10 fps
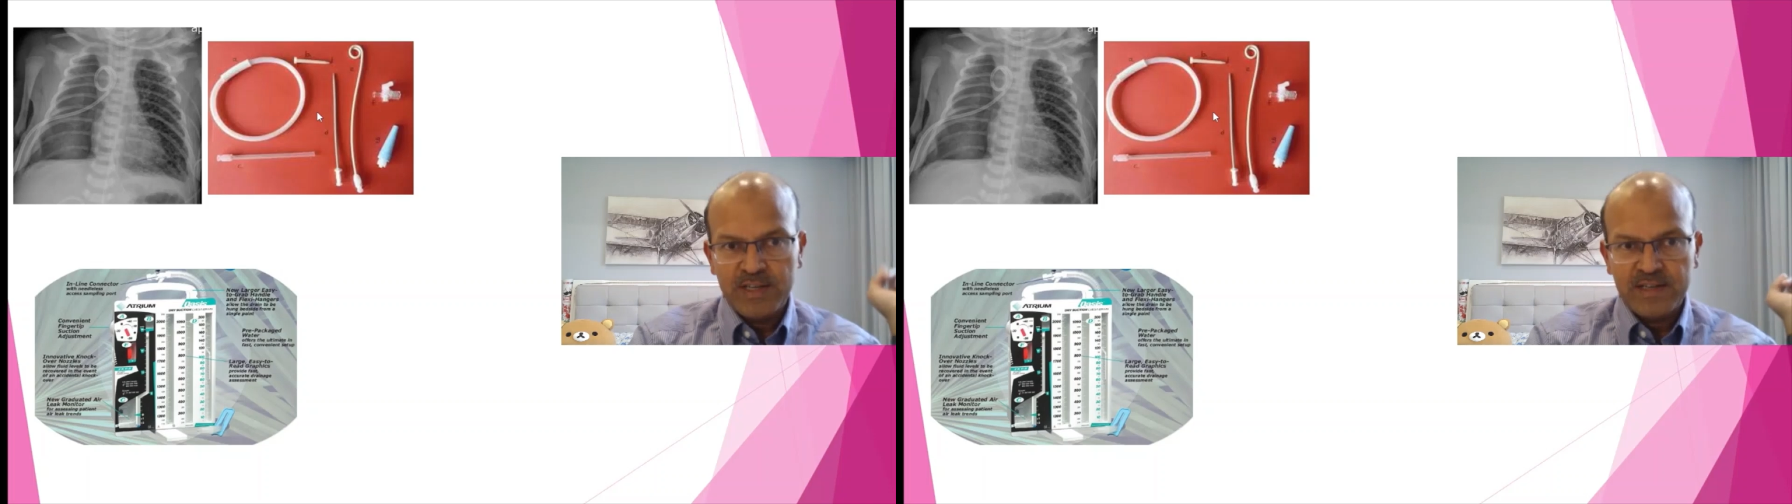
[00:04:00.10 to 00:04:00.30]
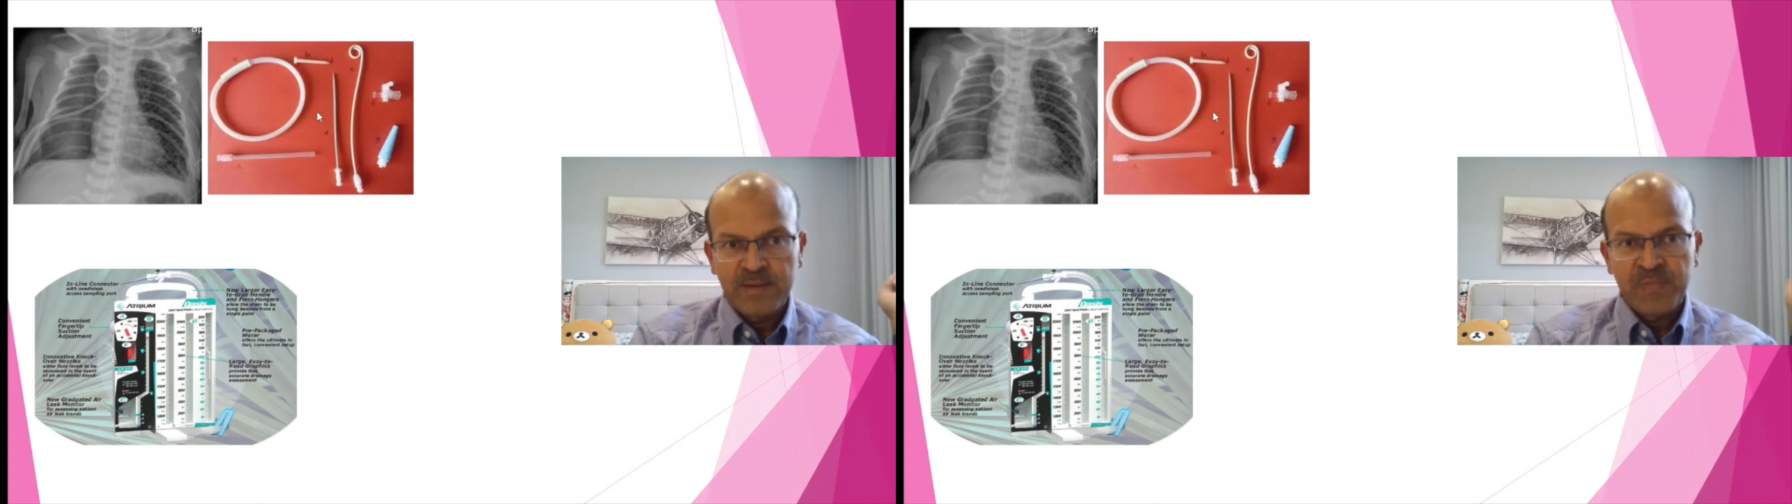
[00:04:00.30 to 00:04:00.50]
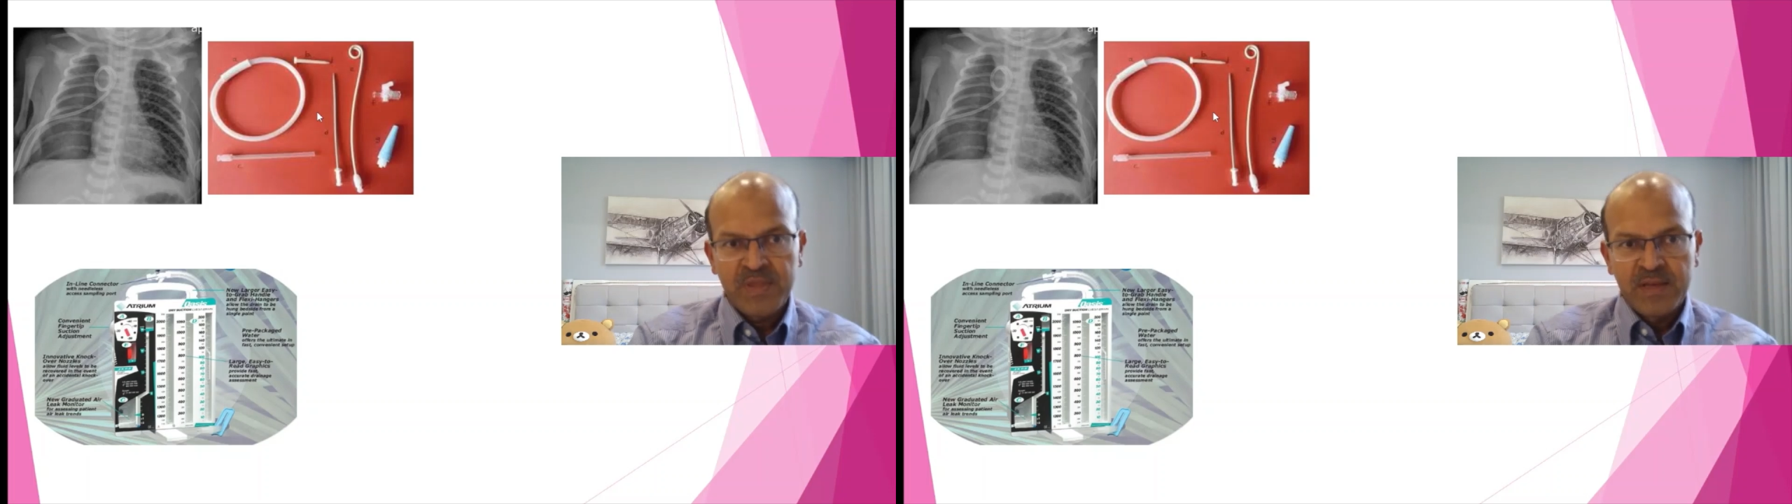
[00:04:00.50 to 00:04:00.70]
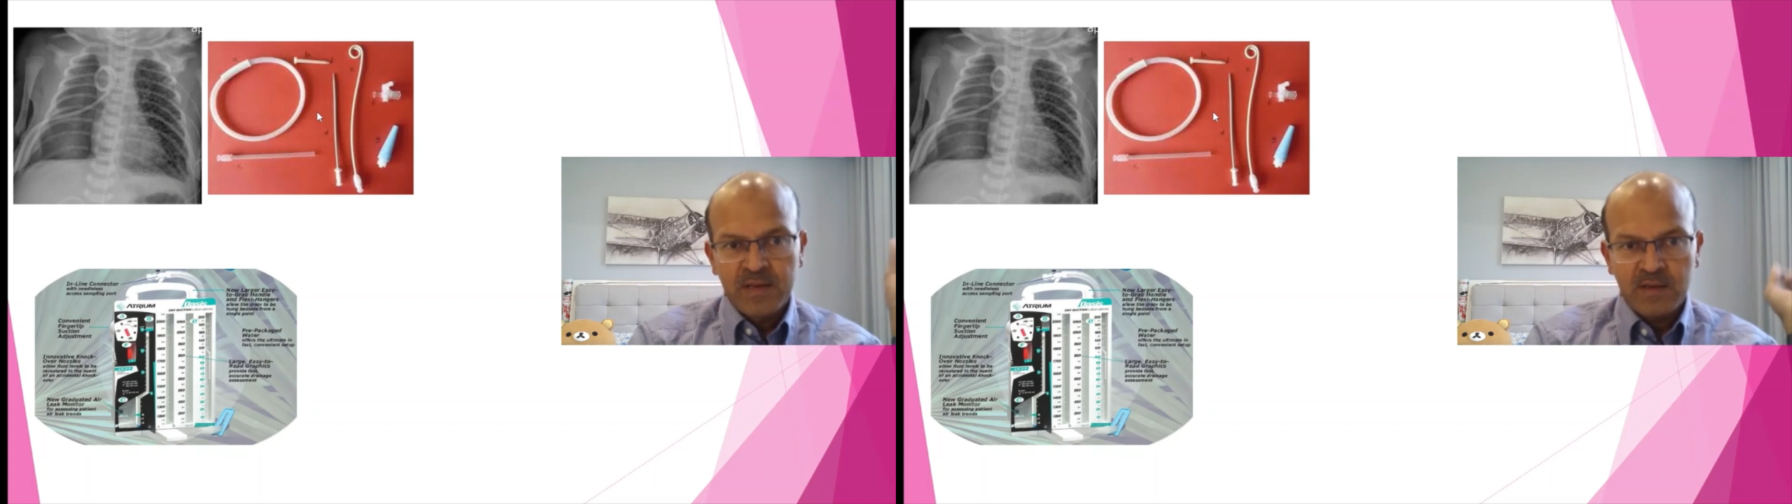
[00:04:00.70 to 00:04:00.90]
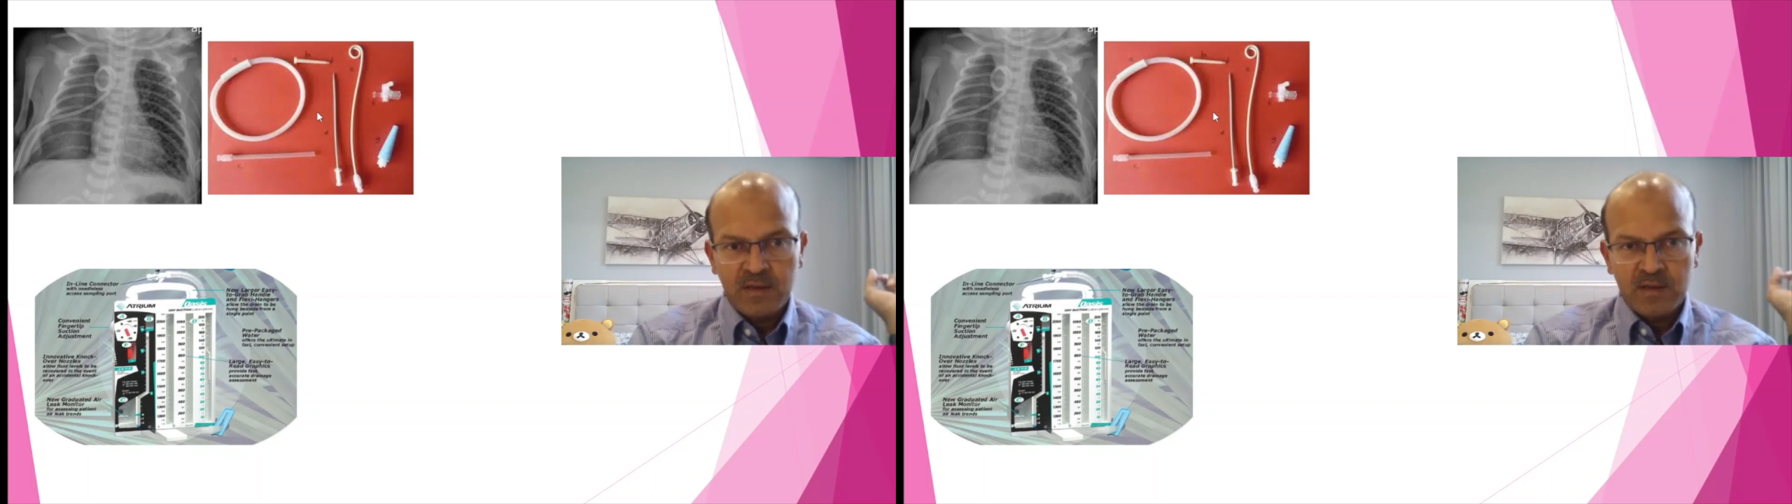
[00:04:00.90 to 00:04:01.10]
it,
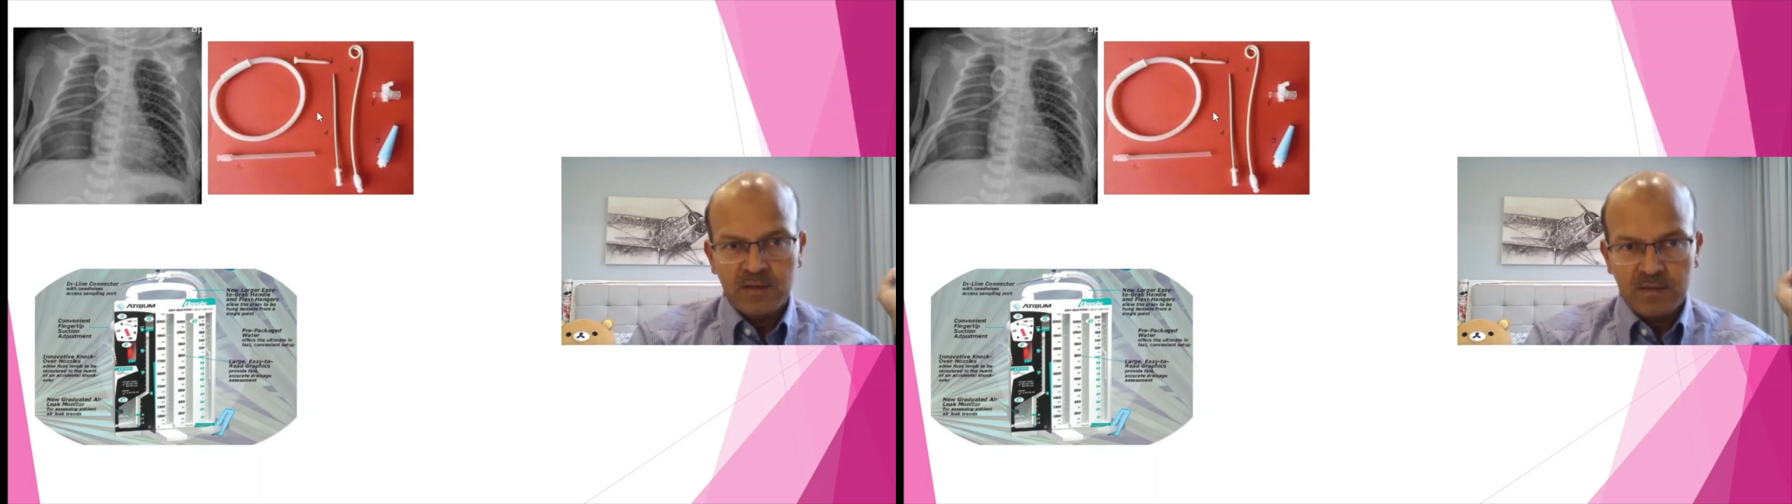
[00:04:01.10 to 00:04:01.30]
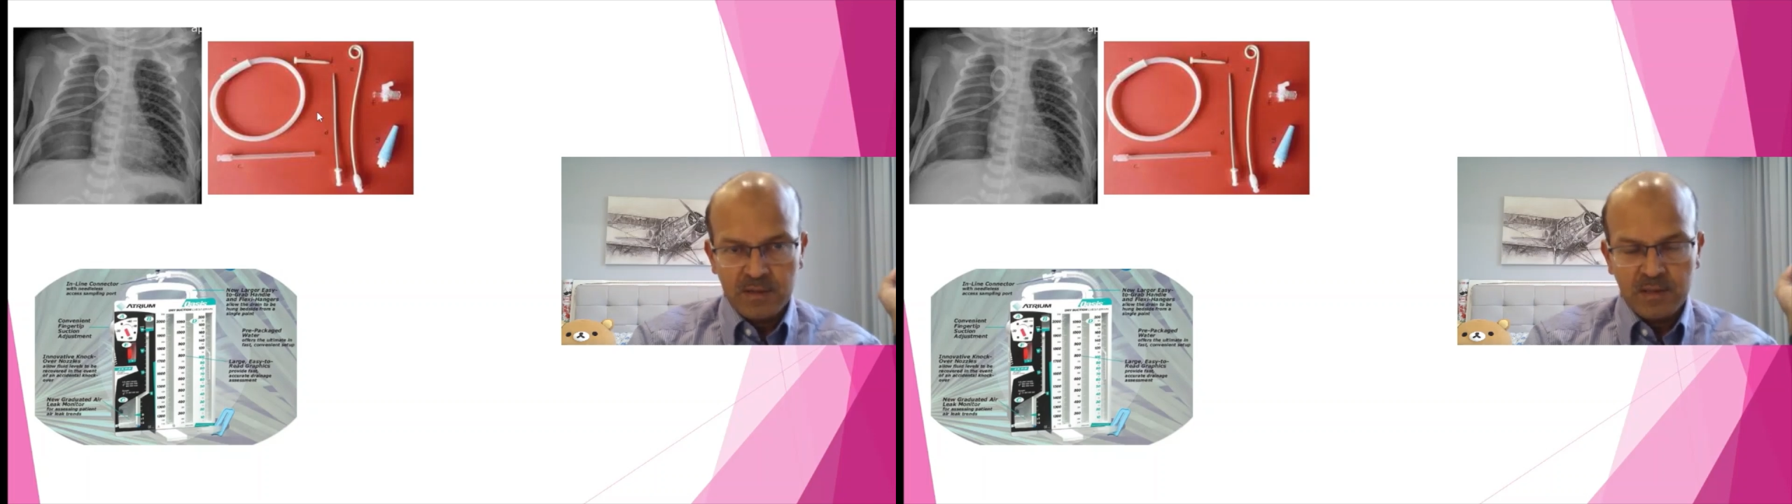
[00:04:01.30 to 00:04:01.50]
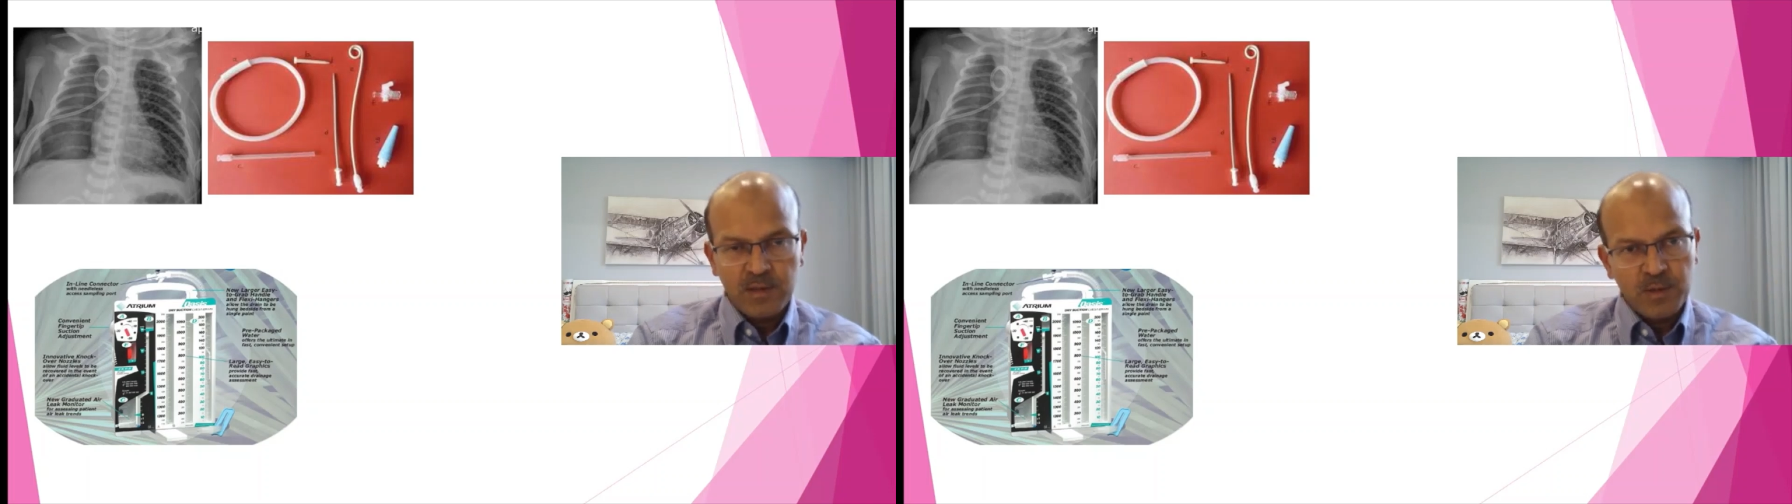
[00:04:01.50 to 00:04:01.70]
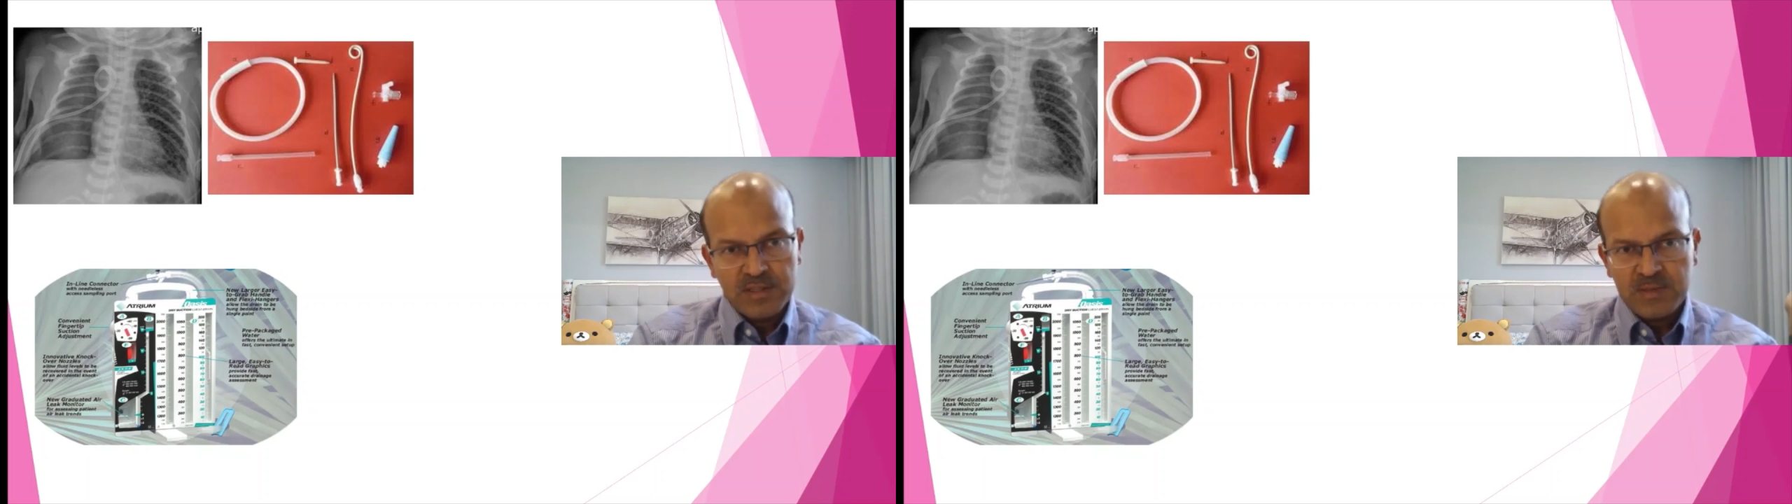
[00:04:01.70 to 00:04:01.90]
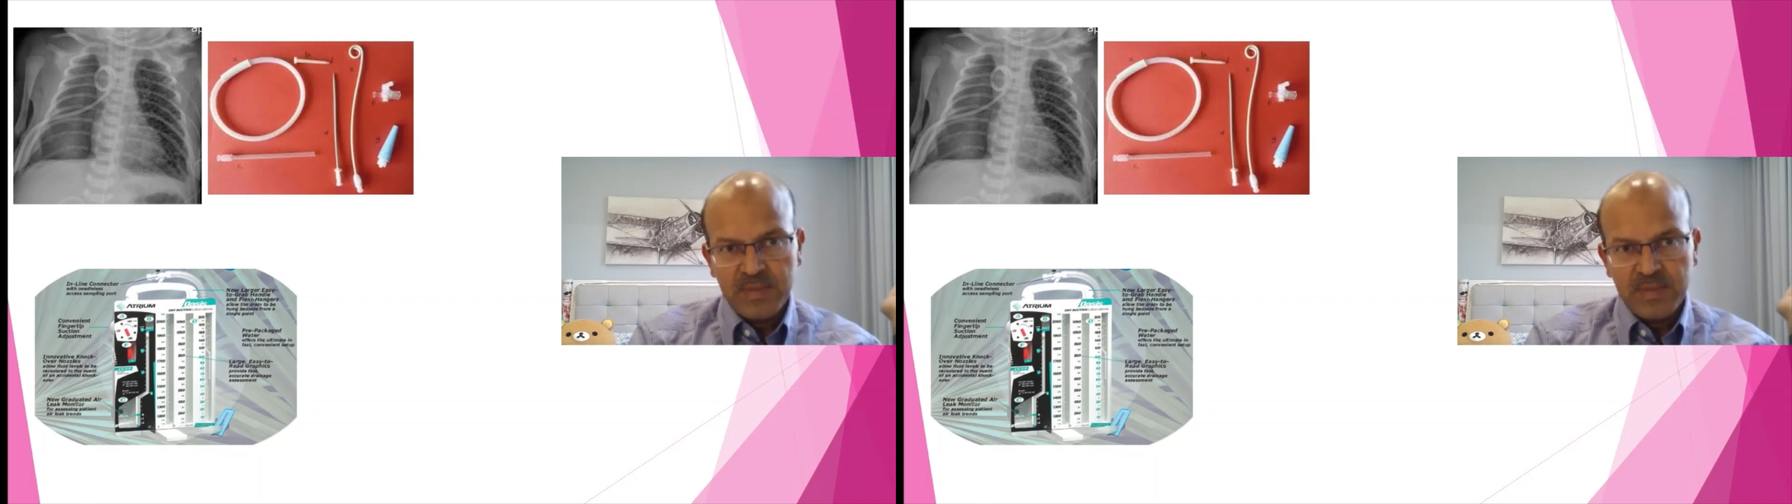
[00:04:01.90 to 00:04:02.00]
it's